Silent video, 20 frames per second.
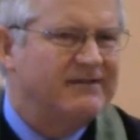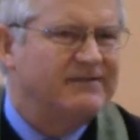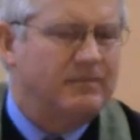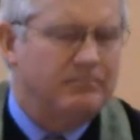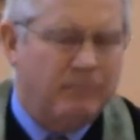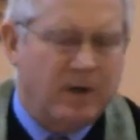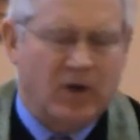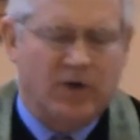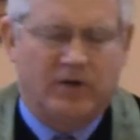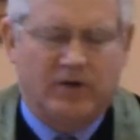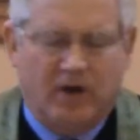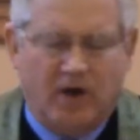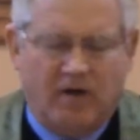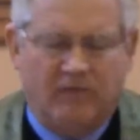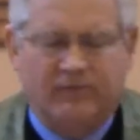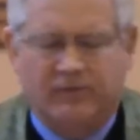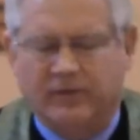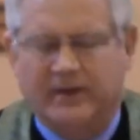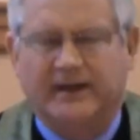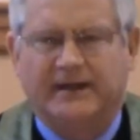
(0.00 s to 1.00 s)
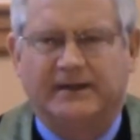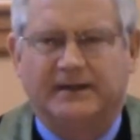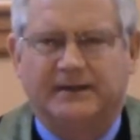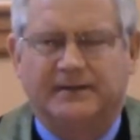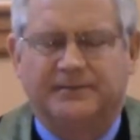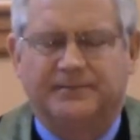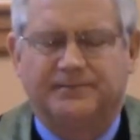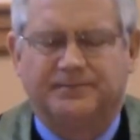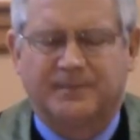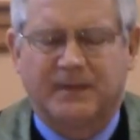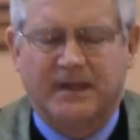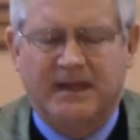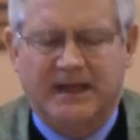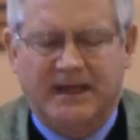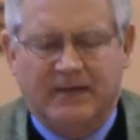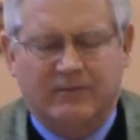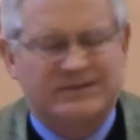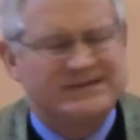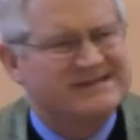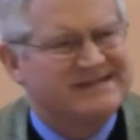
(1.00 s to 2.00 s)
a burnt offering.
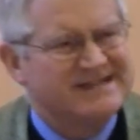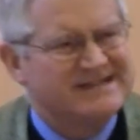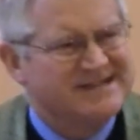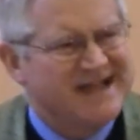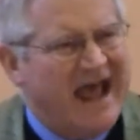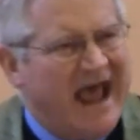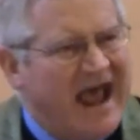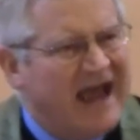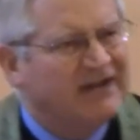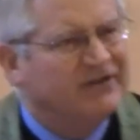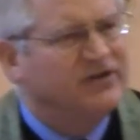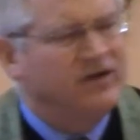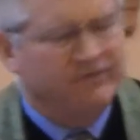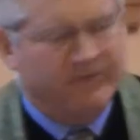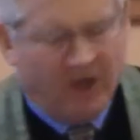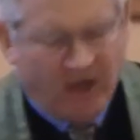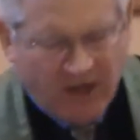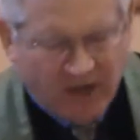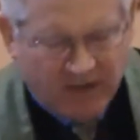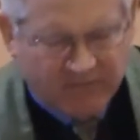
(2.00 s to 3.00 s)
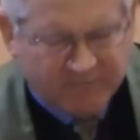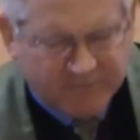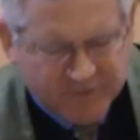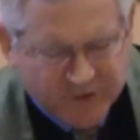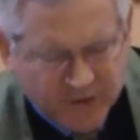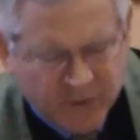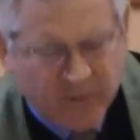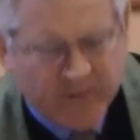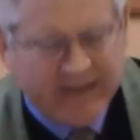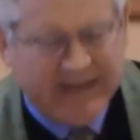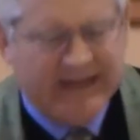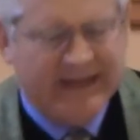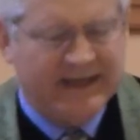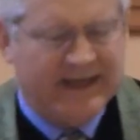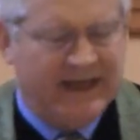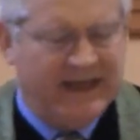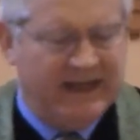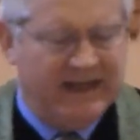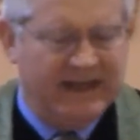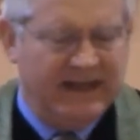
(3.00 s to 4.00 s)
It was this act of doing
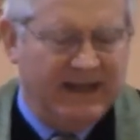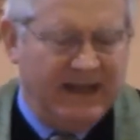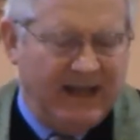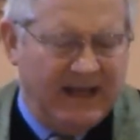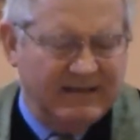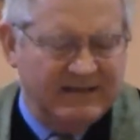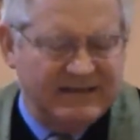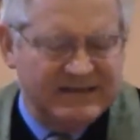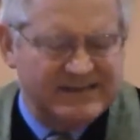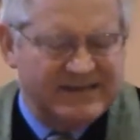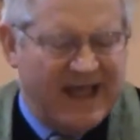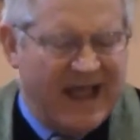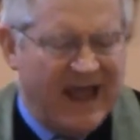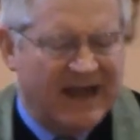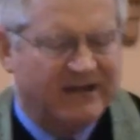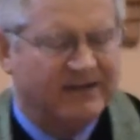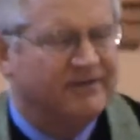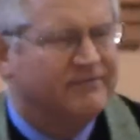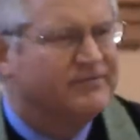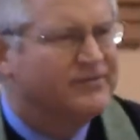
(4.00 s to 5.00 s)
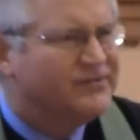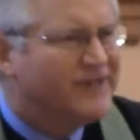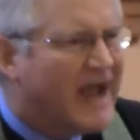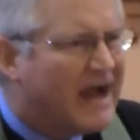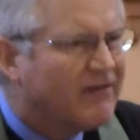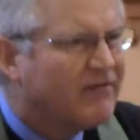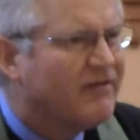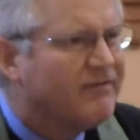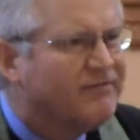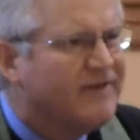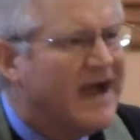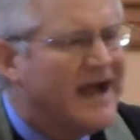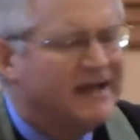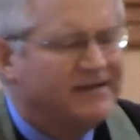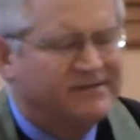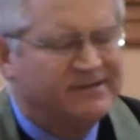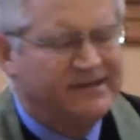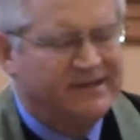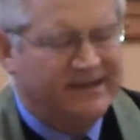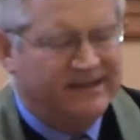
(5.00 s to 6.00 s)
and this act of
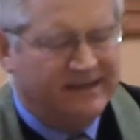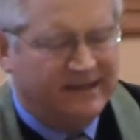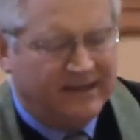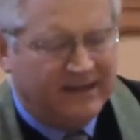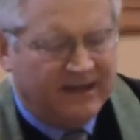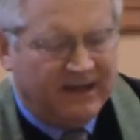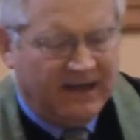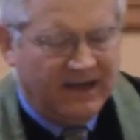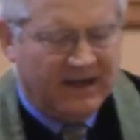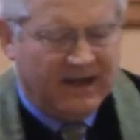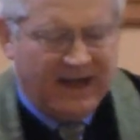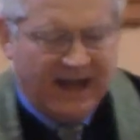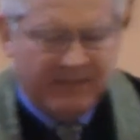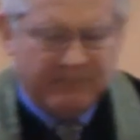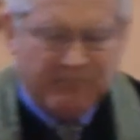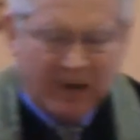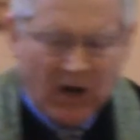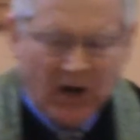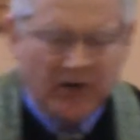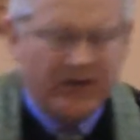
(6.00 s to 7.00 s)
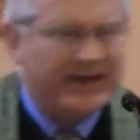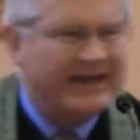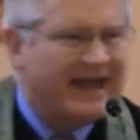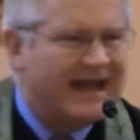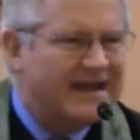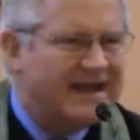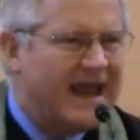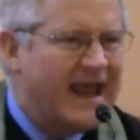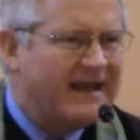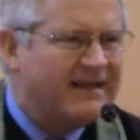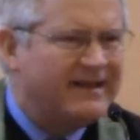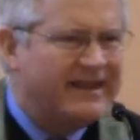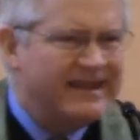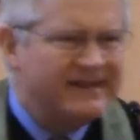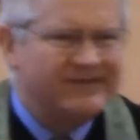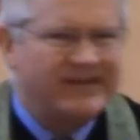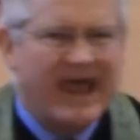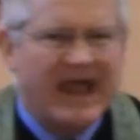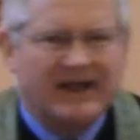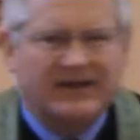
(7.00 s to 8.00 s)
sacrificing and burning and
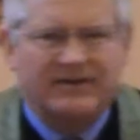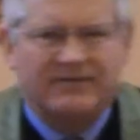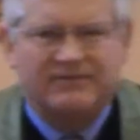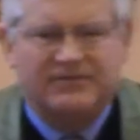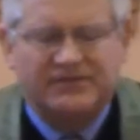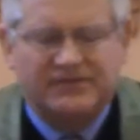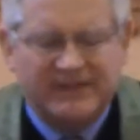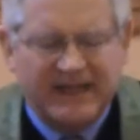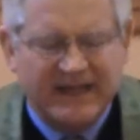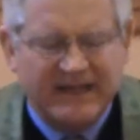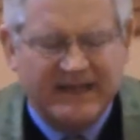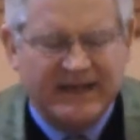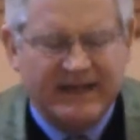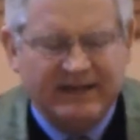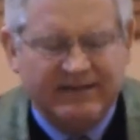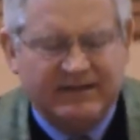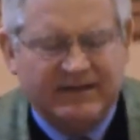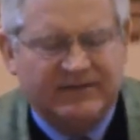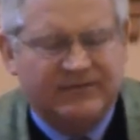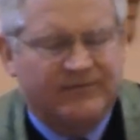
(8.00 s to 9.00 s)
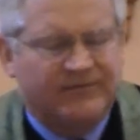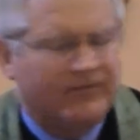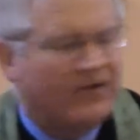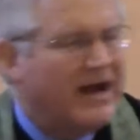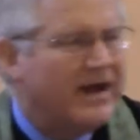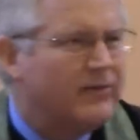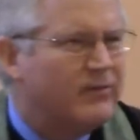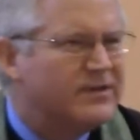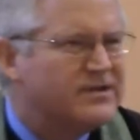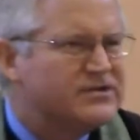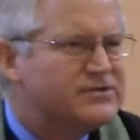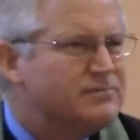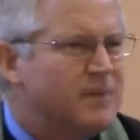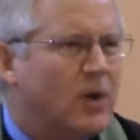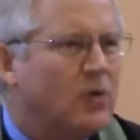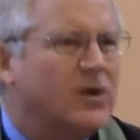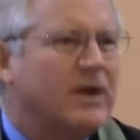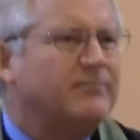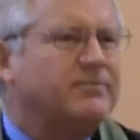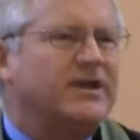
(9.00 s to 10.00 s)
this act of sending this fragrant
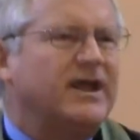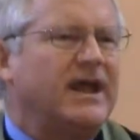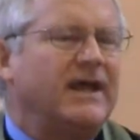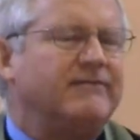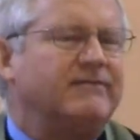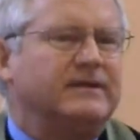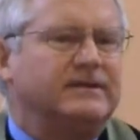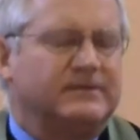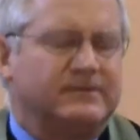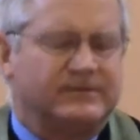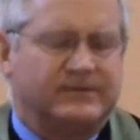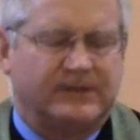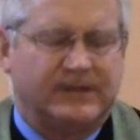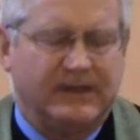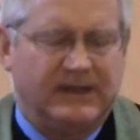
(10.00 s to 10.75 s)
smoke up to heavens